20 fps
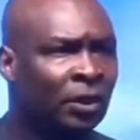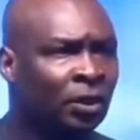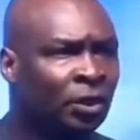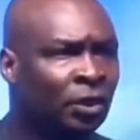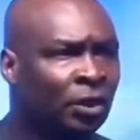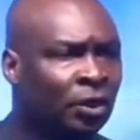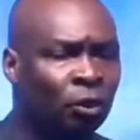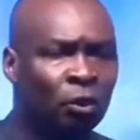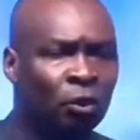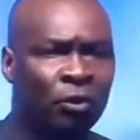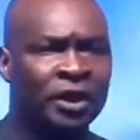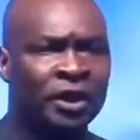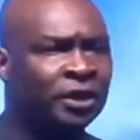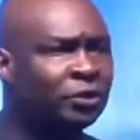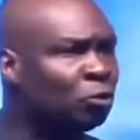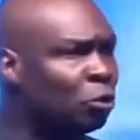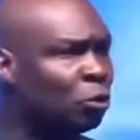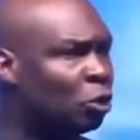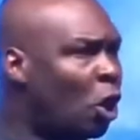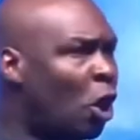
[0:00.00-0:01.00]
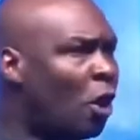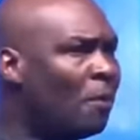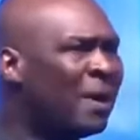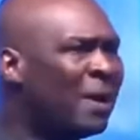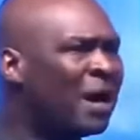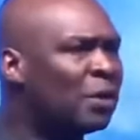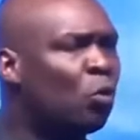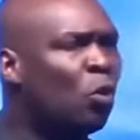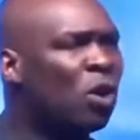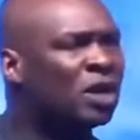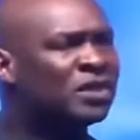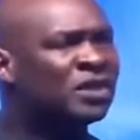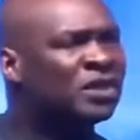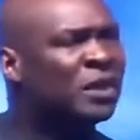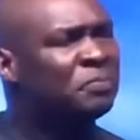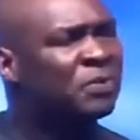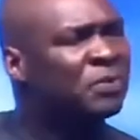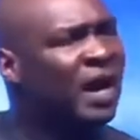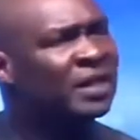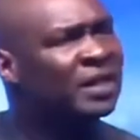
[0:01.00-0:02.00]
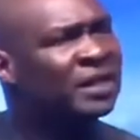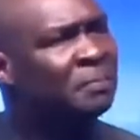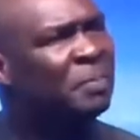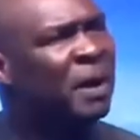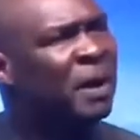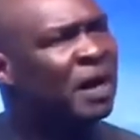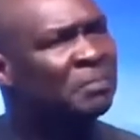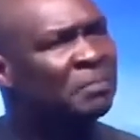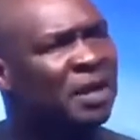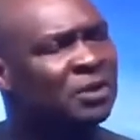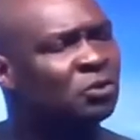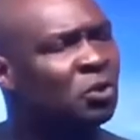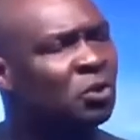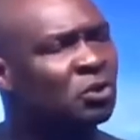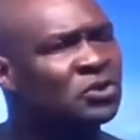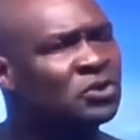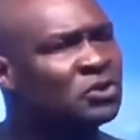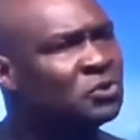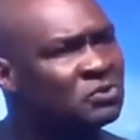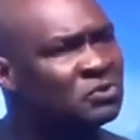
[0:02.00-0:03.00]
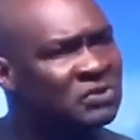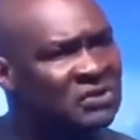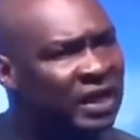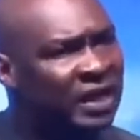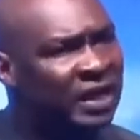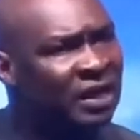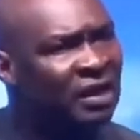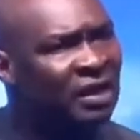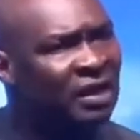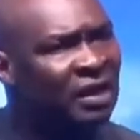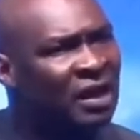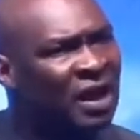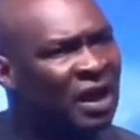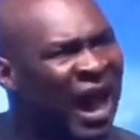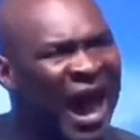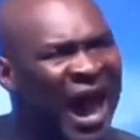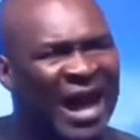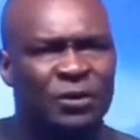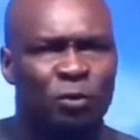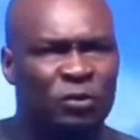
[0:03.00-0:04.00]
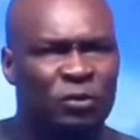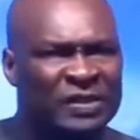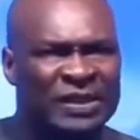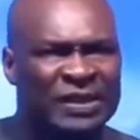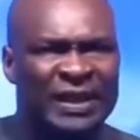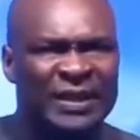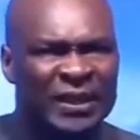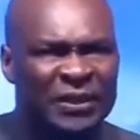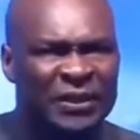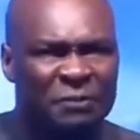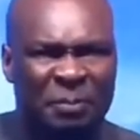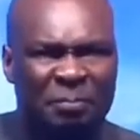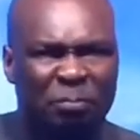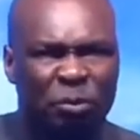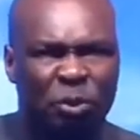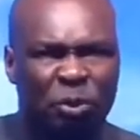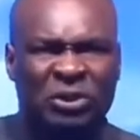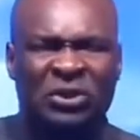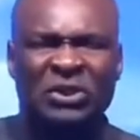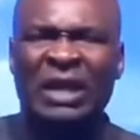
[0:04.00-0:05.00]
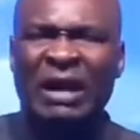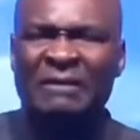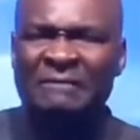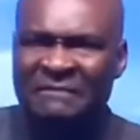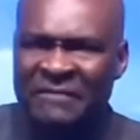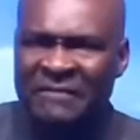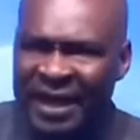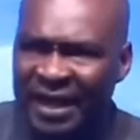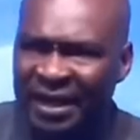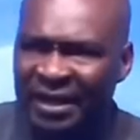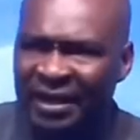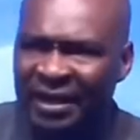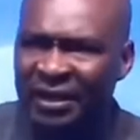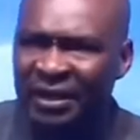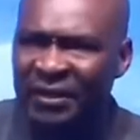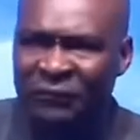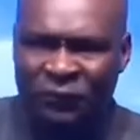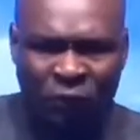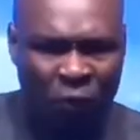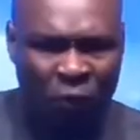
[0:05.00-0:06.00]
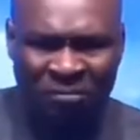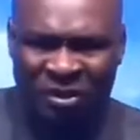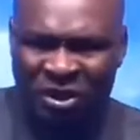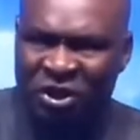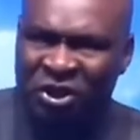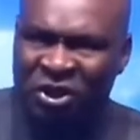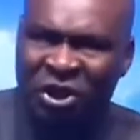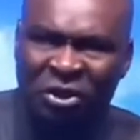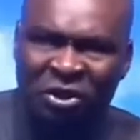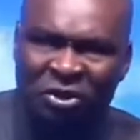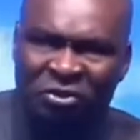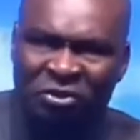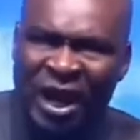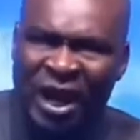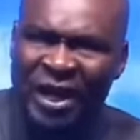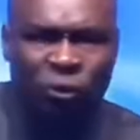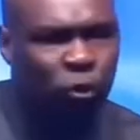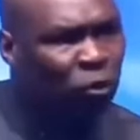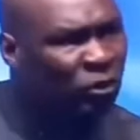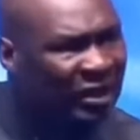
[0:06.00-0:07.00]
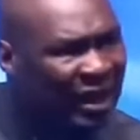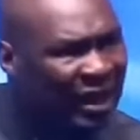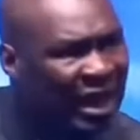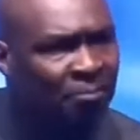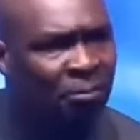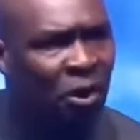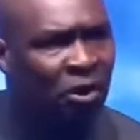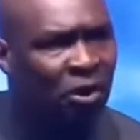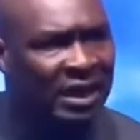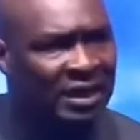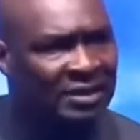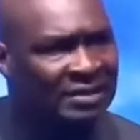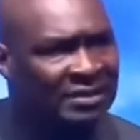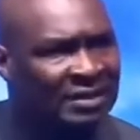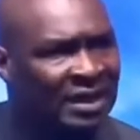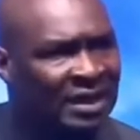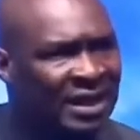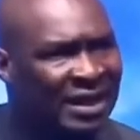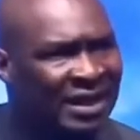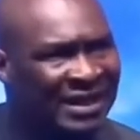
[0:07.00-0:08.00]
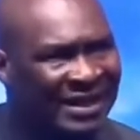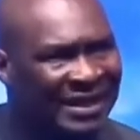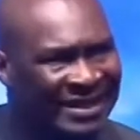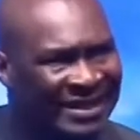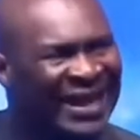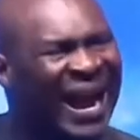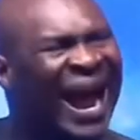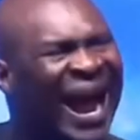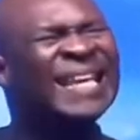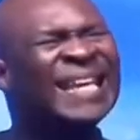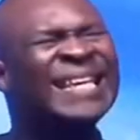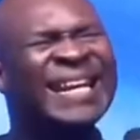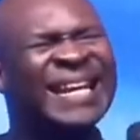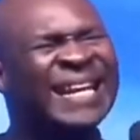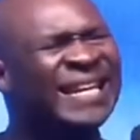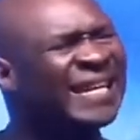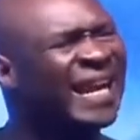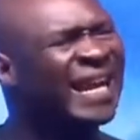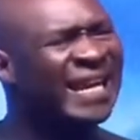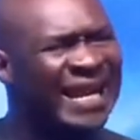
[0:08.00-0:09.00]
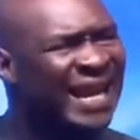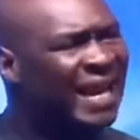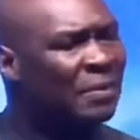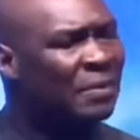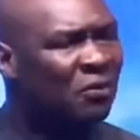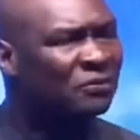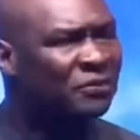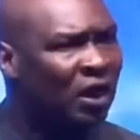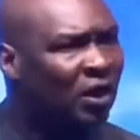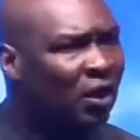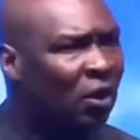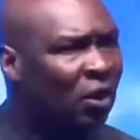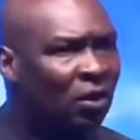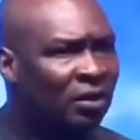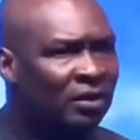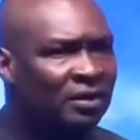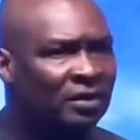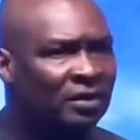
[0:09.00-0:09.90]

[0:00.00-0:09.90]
You need to come and watch the prayer department on Tuesday, and you see these people travail from children to grandmothers, crying in the name of the Lord.